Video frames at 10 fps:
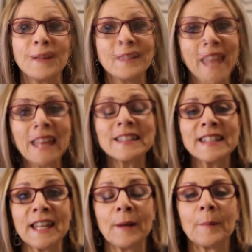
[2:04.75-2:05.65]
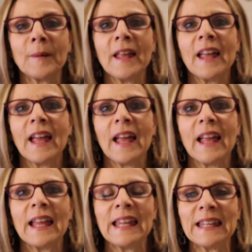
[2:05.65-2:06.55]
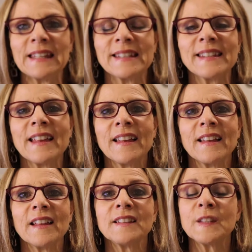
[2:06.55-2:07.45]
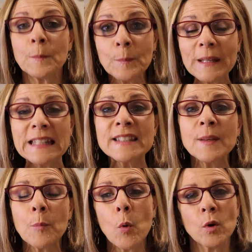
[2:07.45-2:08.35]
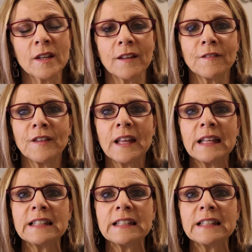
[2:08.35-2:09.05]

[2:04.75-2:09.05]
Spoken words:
The next tip is to be supportive,